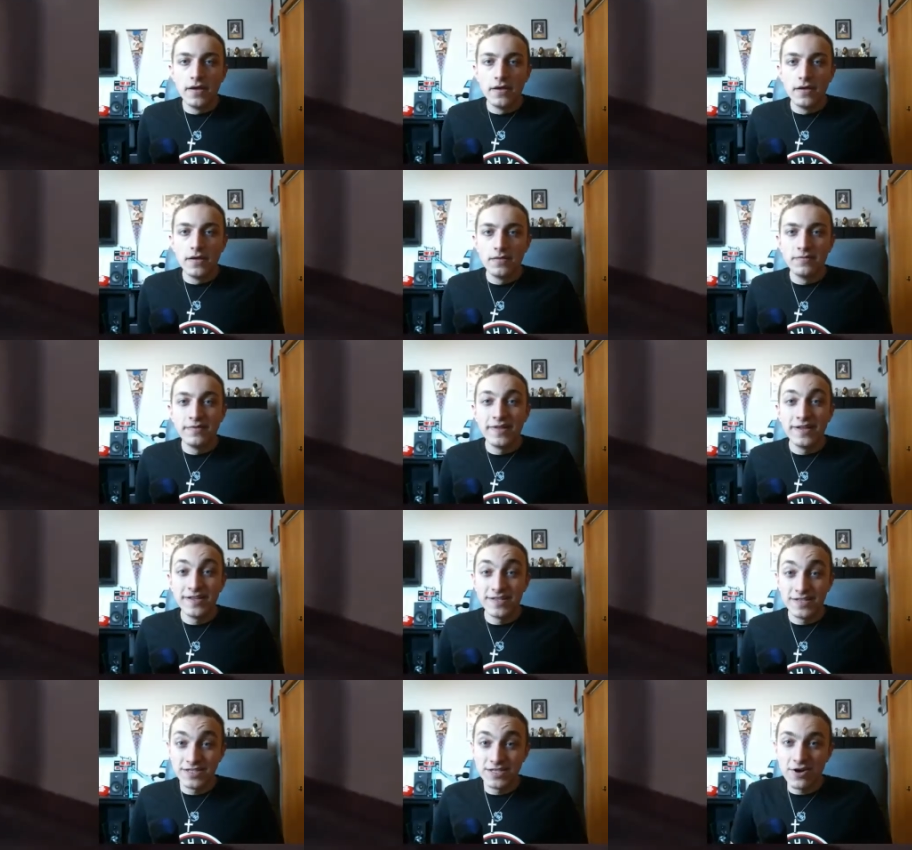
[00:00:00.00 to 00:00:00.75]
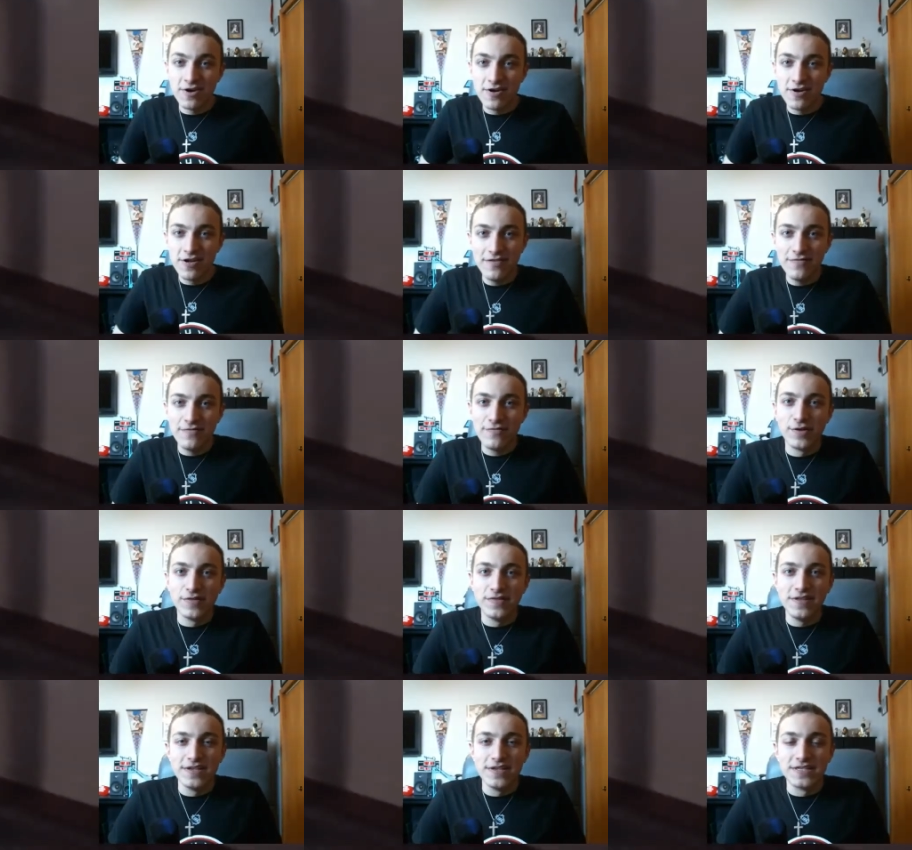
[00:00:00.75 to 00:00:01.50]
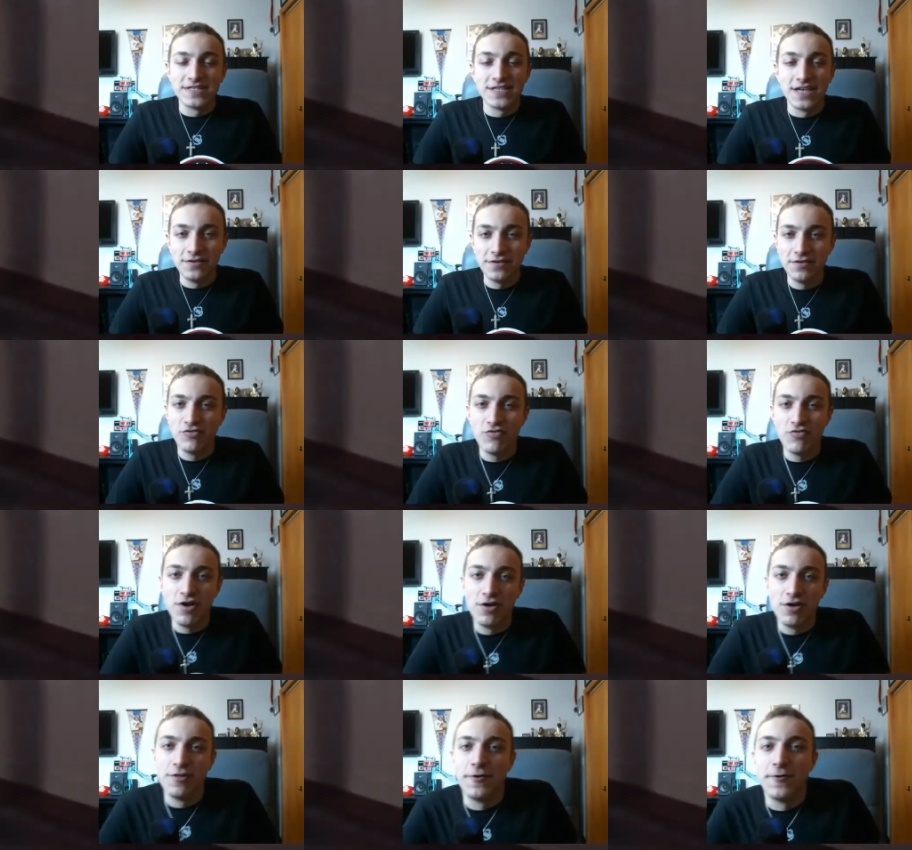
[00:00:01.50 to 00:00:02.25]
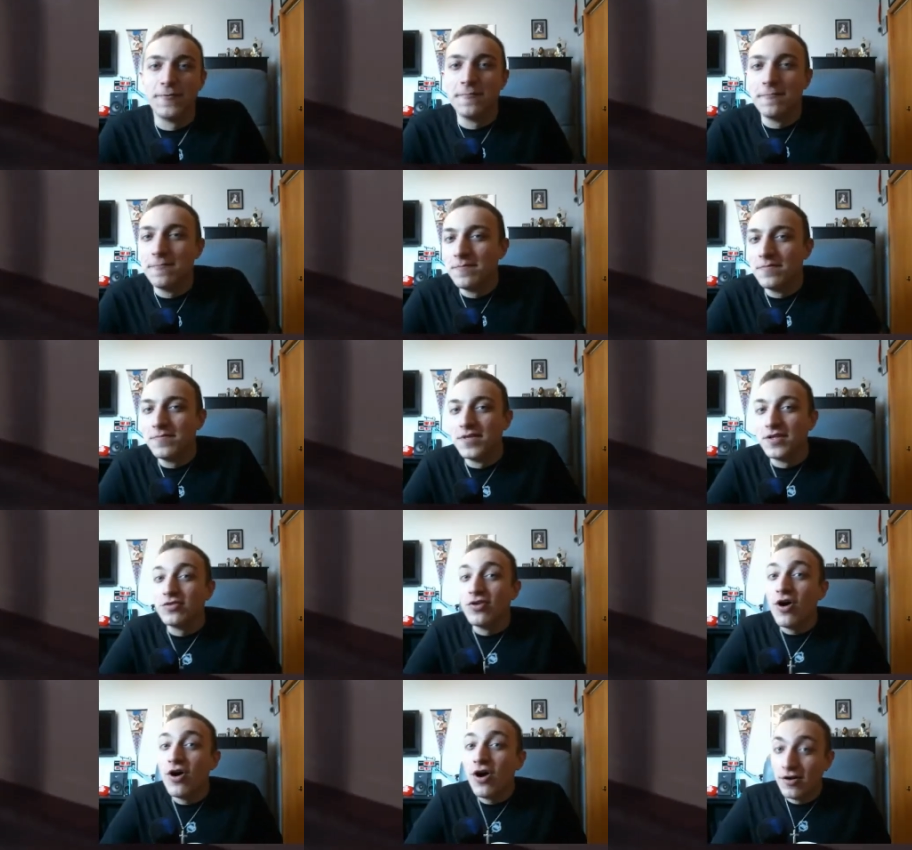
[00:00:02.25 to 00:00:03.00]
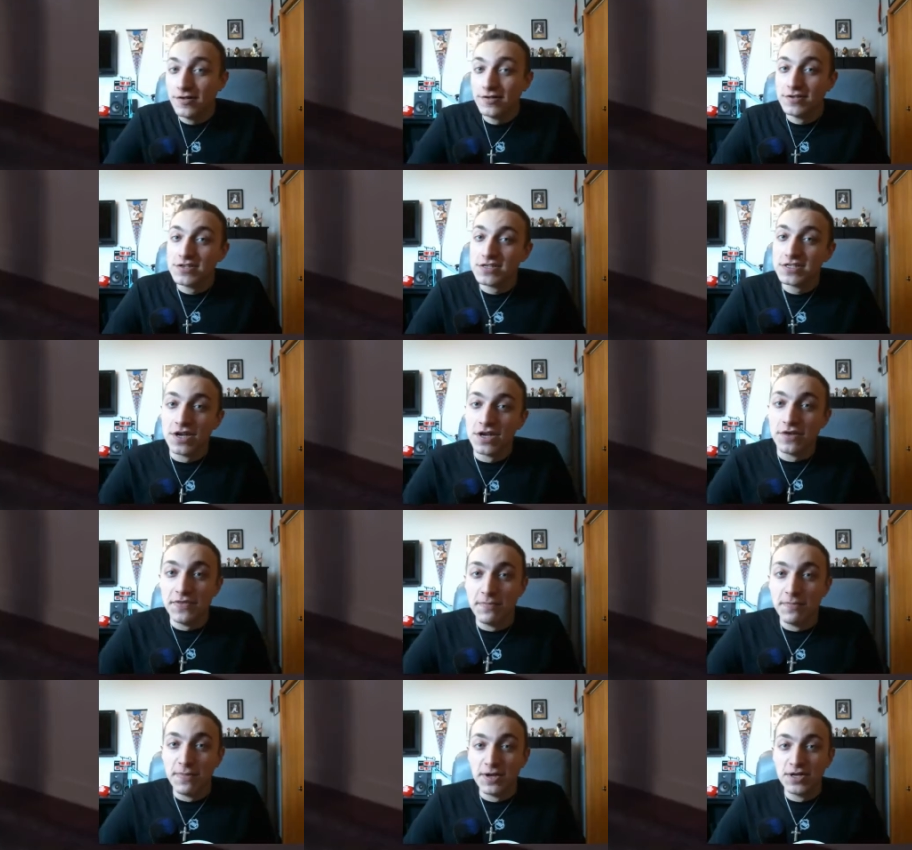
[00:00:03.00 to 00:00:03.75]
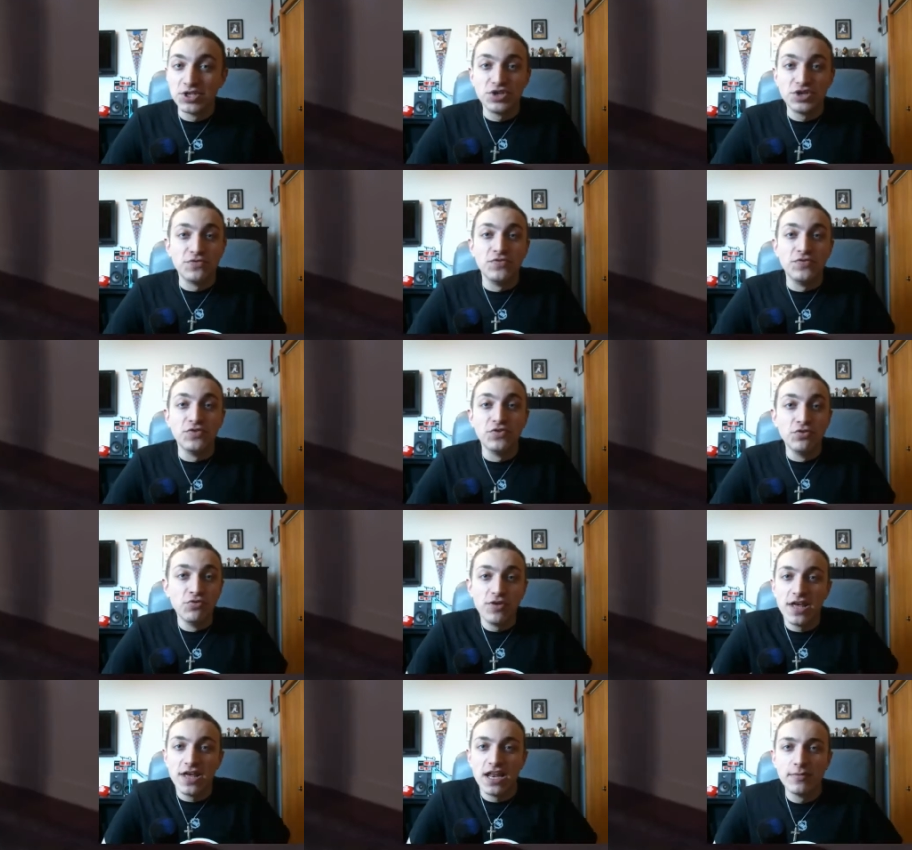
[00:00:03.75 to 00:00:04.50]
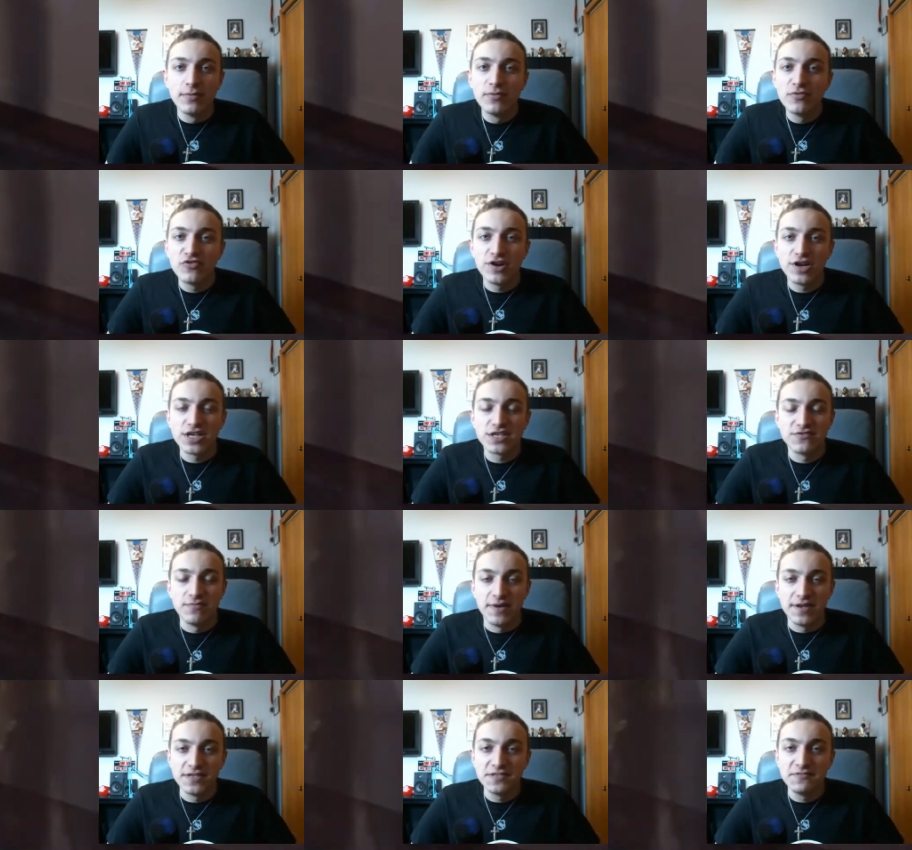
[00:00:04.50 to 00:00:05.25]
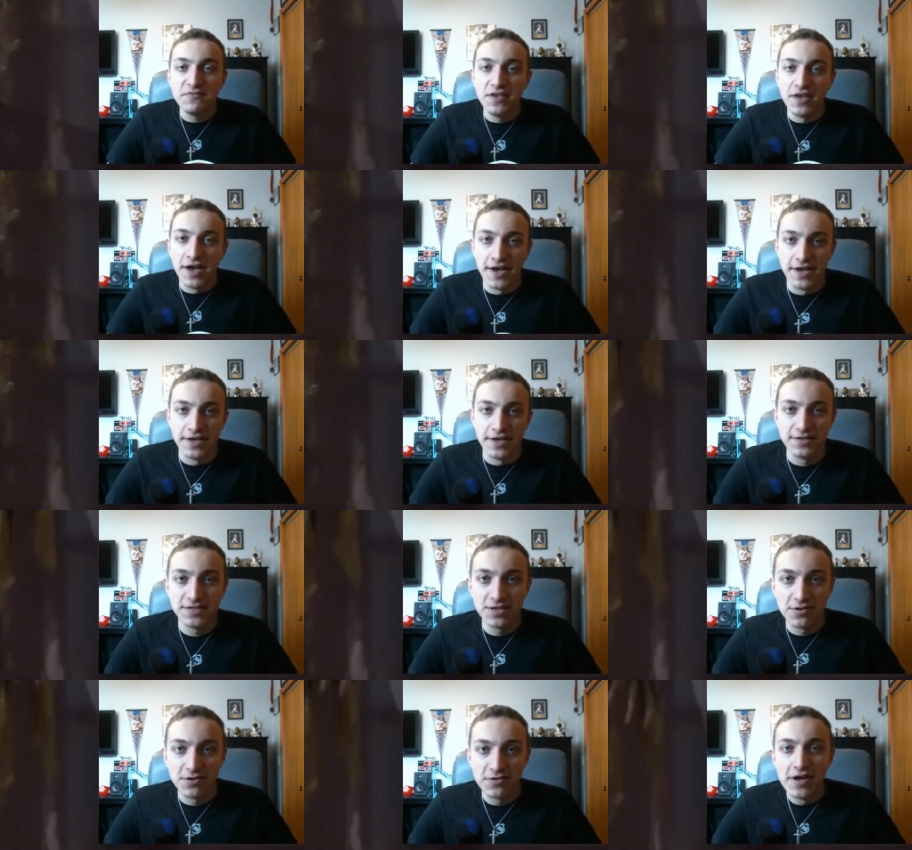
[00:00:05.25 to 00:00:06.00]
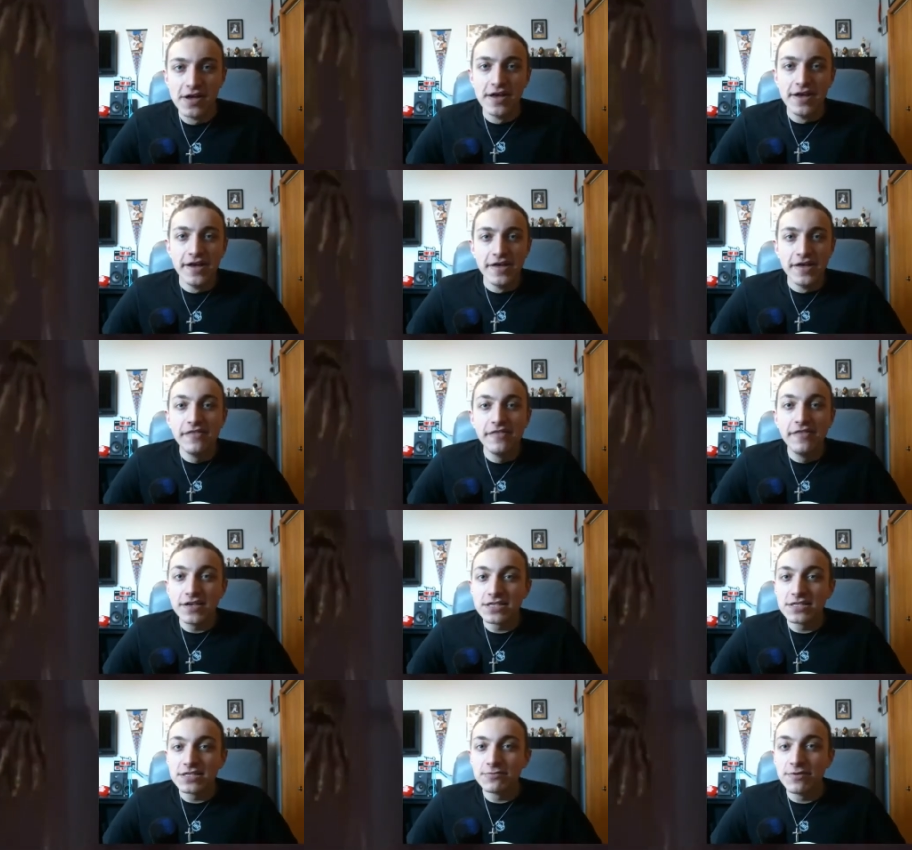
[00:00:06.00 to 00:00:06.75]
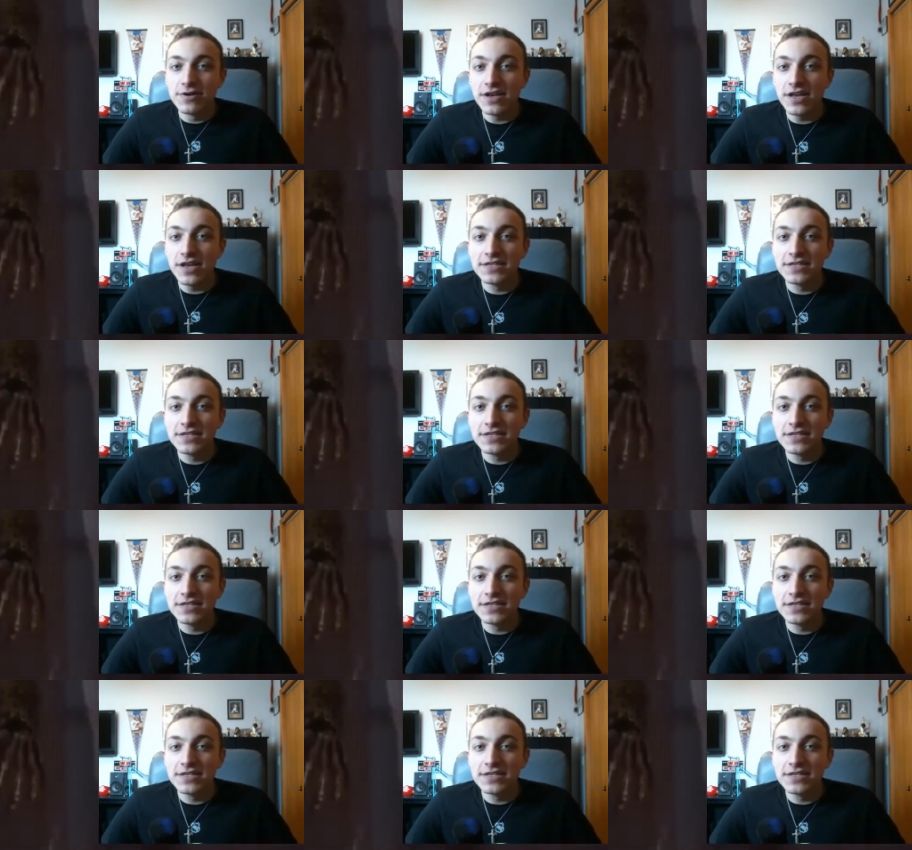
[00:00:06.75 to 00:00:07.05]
Let's start off with the Cellar Dweller, the tallest of the bunch of new animatronics from SVI. So this one is